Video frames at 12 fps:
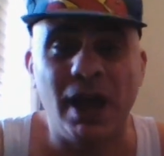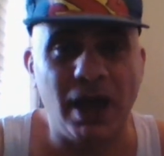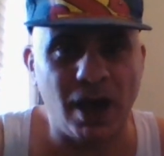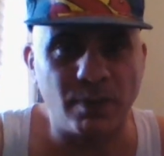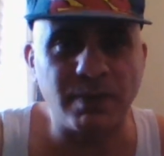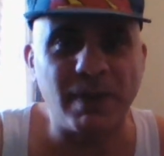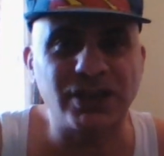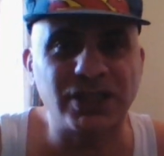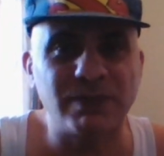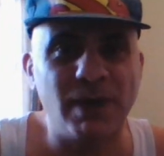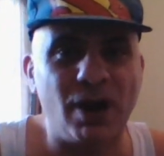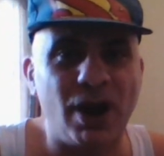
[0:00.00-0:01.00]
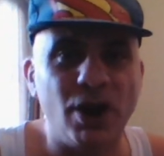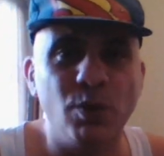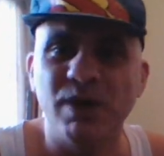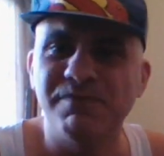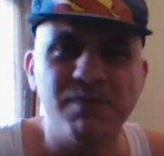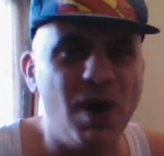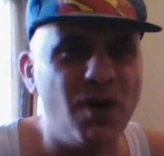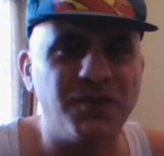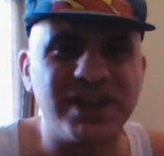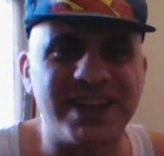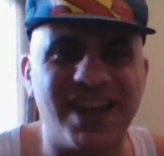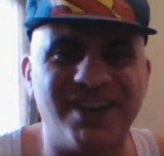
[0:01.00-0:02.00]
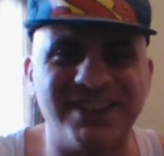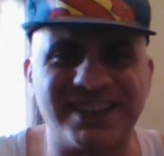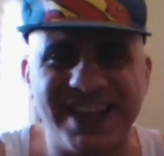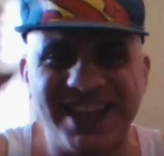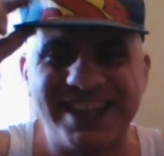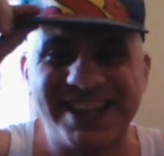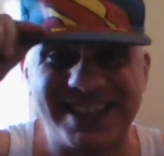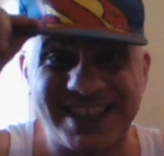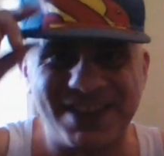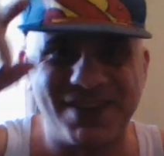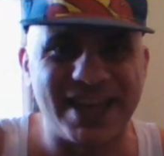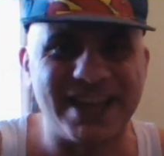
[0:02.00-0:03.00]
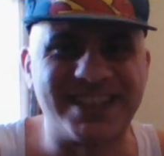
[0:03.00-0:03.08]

I'll be back tomorrow with more videos. See you again